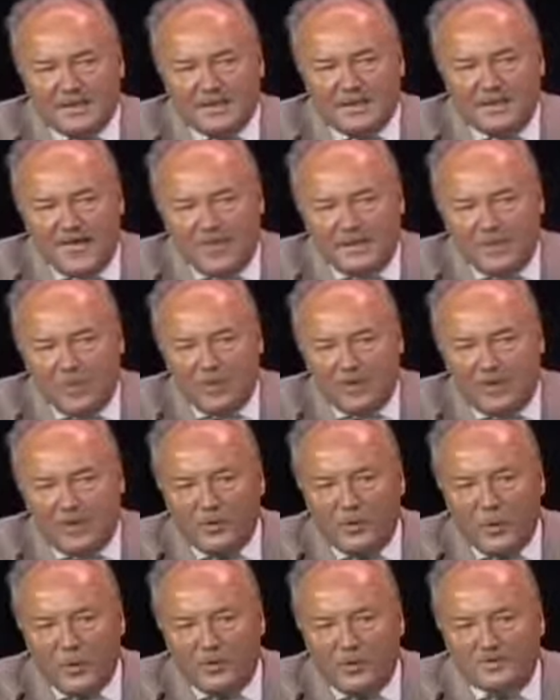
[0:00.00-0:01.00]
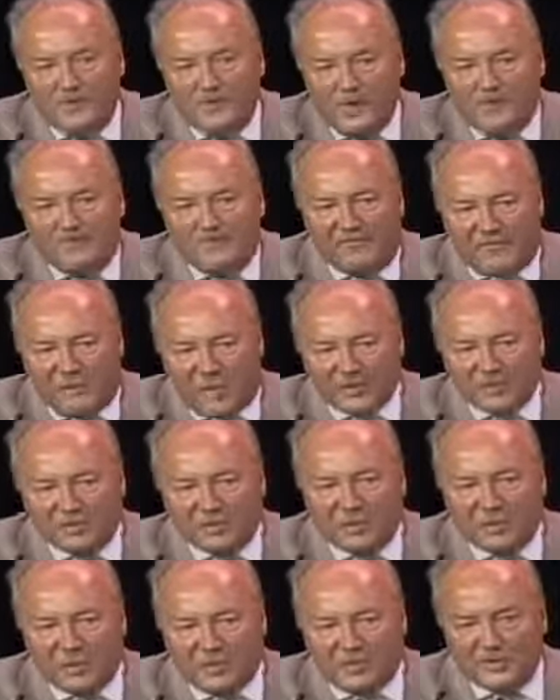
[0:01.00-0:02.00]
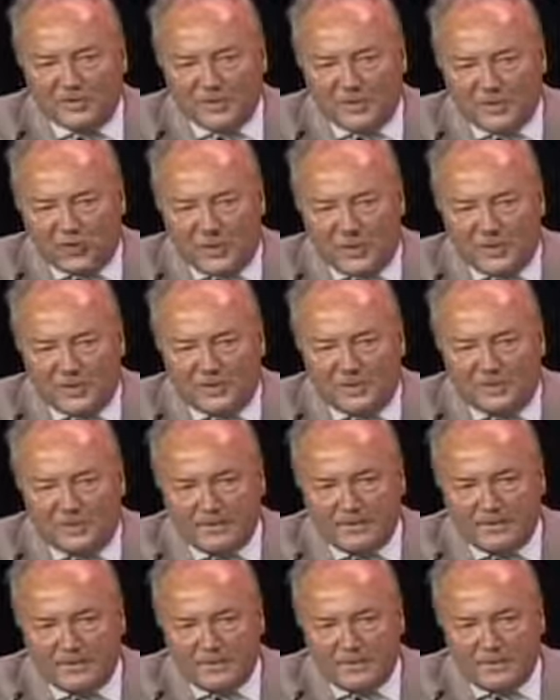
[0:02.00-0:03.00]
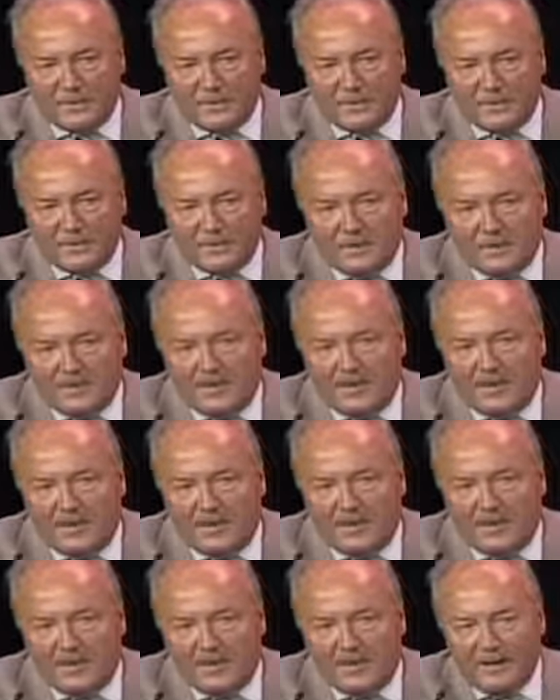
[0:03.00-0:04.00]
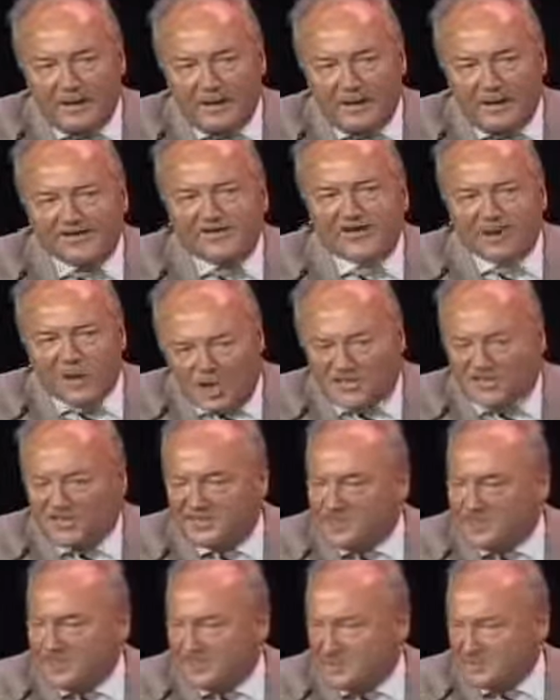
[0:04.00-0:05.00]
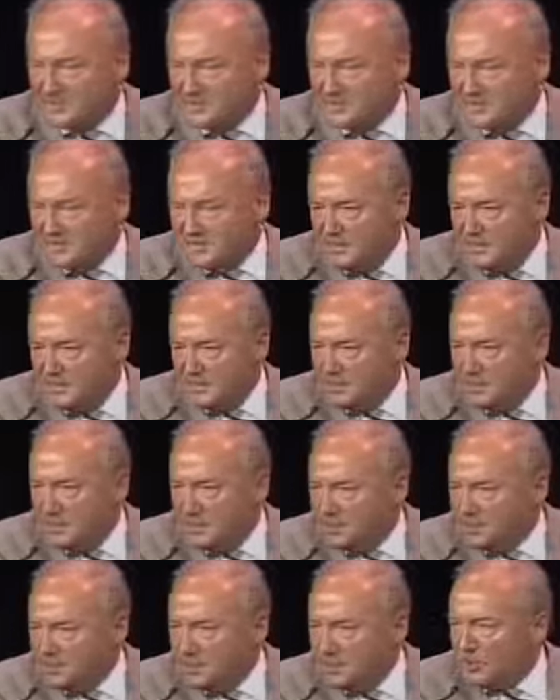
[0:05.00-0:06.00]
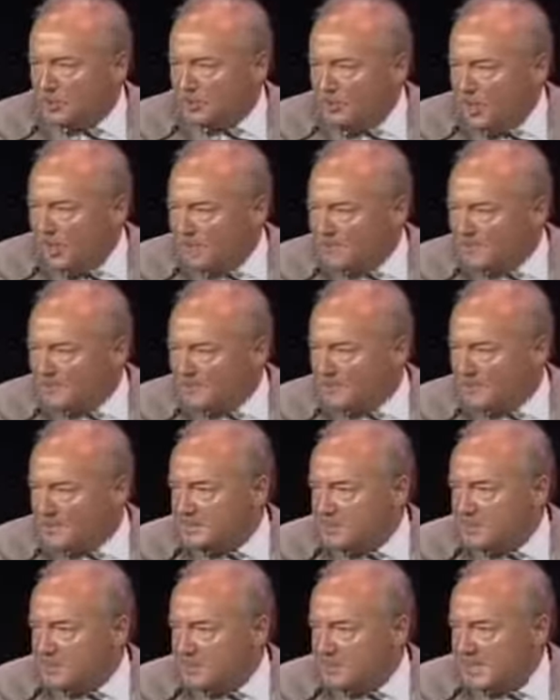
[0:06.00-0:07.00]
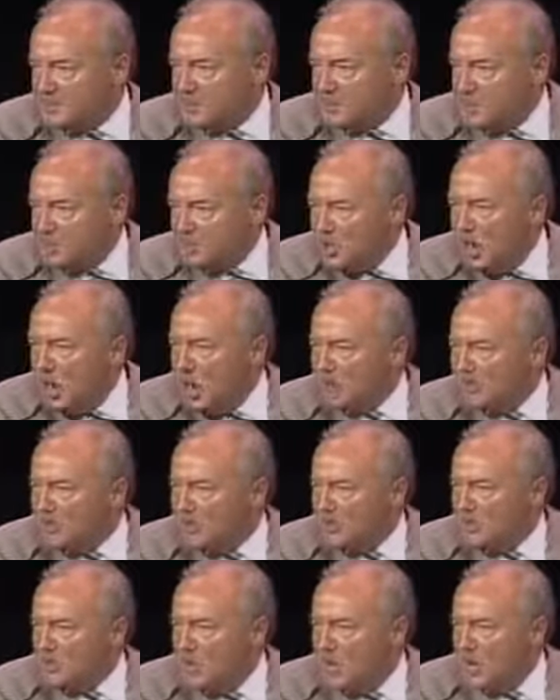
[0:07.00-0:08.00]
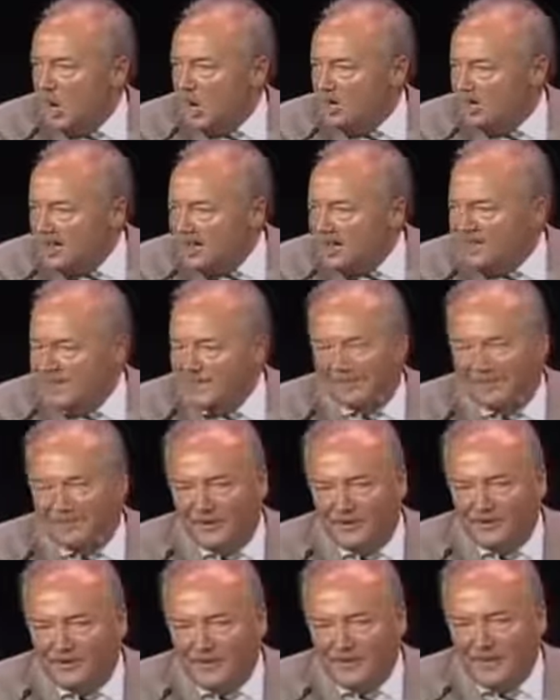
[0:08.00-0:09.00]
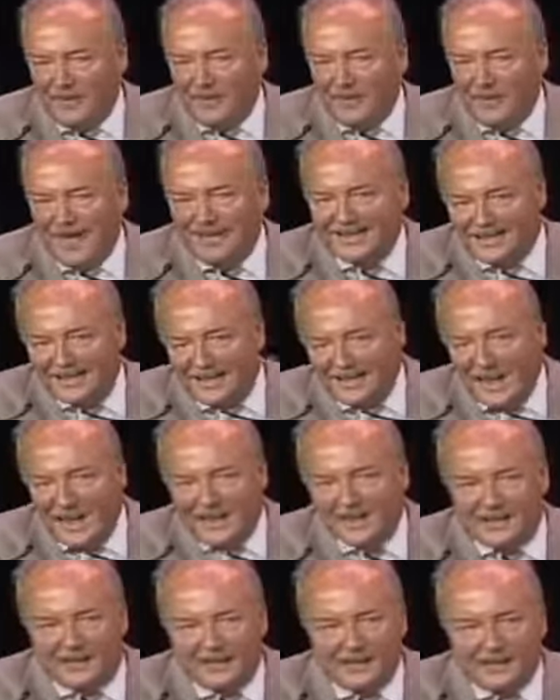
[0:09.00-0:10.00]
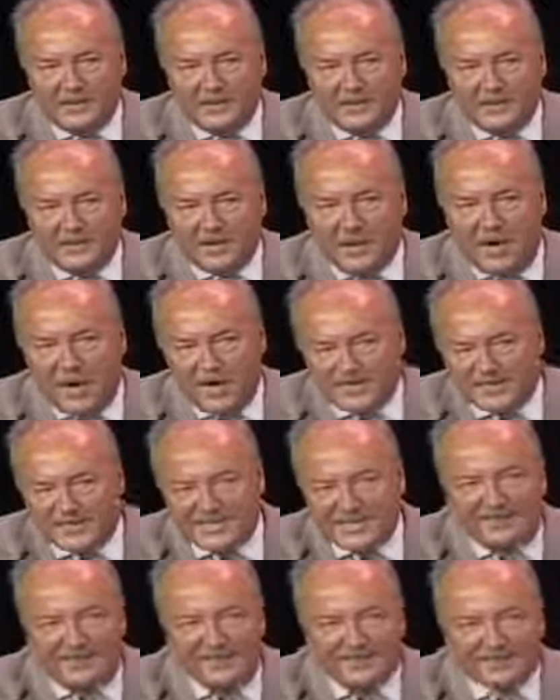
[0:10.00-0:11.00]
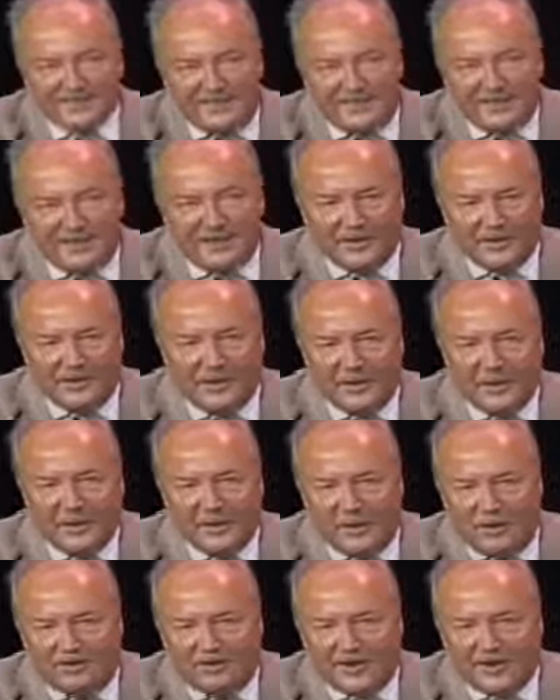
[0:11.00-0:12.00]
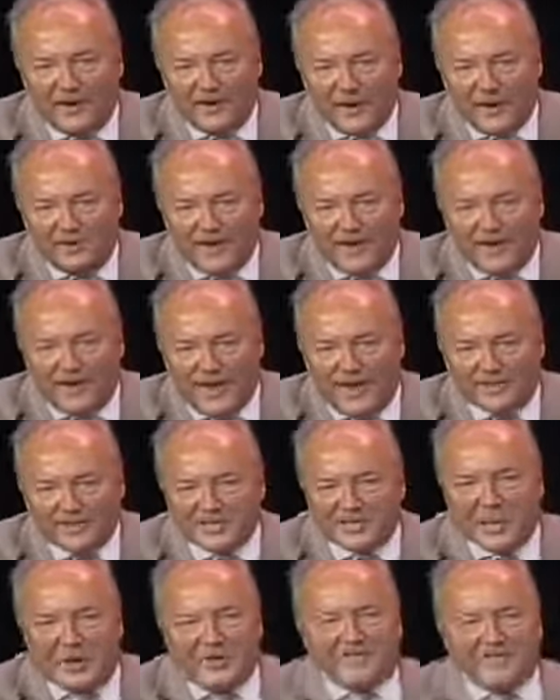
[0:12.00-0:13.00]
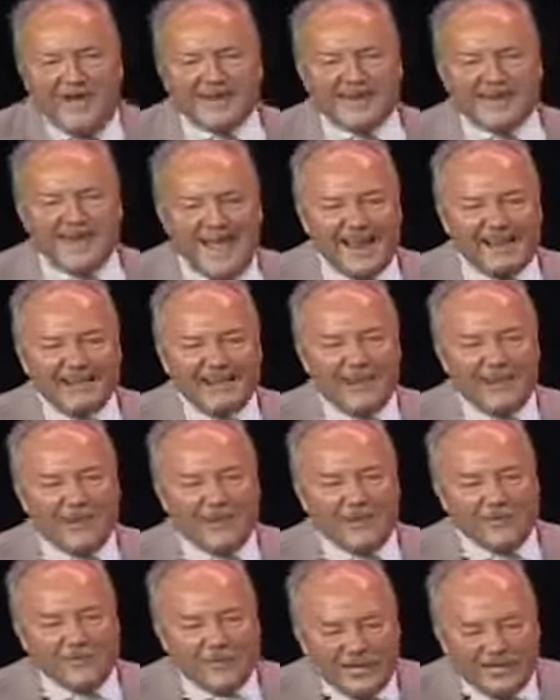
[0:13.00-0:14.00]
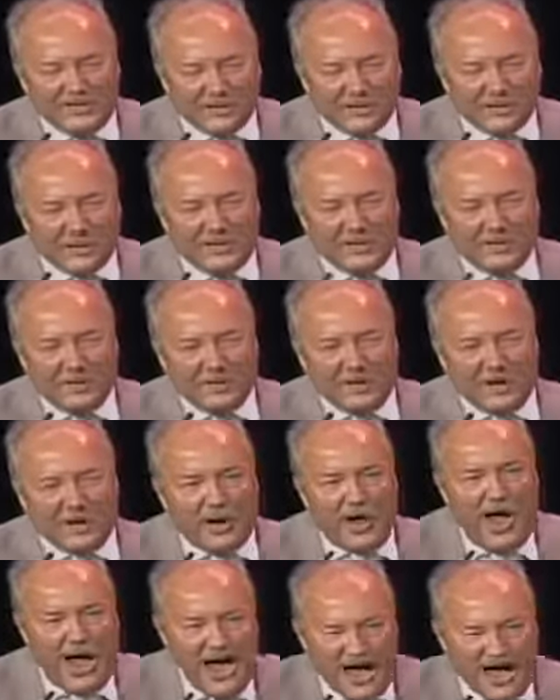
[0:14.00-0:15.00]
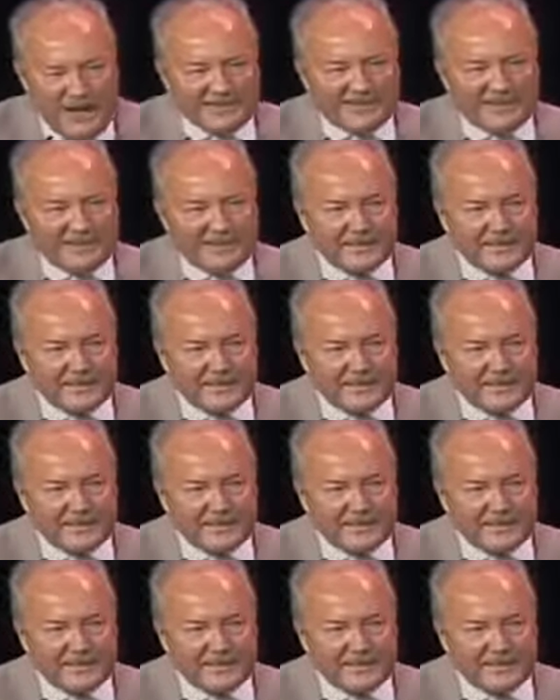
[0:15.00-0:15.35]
then we will be forced to endure the atrocities that took place in New York on 9/11 and in London on 7/7 over and over again. So if I can't reach your heart,